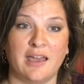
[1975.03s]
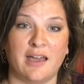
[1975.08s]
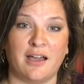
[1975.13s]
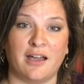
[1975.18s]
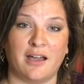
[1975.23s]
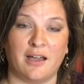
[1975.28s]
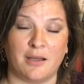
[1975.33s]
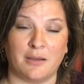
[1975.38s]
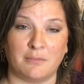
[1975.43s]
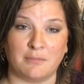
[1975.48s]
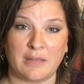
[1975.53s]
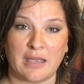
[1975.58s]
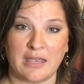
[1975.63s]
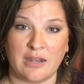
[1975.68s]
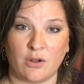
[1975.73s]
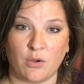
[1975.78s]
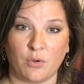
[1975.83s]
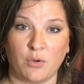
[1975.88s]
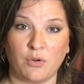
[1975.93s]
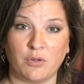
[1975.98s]

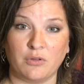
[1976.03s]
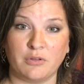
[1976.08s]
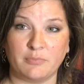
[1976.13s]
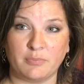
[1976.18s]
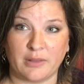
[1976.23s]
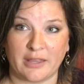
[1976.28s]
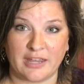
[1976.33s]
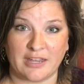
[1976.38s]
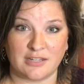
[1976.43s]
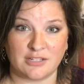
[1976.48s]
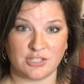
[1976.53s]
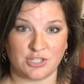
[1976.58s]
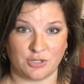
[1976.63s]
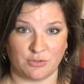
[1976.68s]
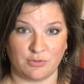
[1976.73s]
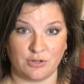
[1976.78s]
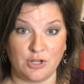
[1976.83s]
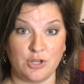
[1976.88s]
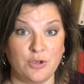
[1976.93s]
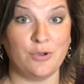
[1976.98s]
an old plant
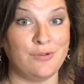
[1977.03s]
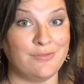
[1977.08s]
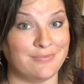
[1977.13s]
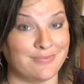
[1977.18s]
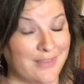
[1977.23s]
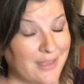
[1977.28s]
to a new.